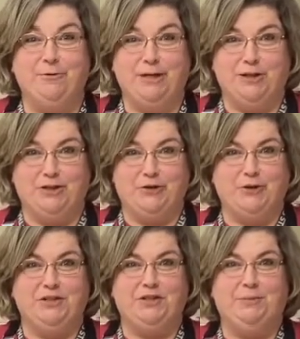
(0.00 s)
we are
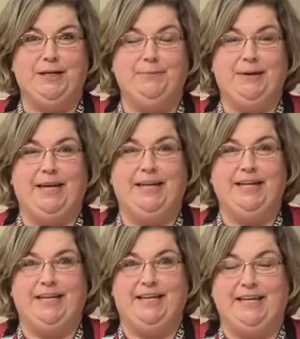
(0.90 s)
going to be
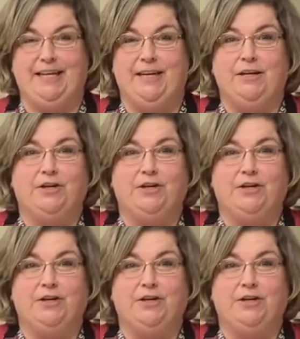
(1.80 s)
making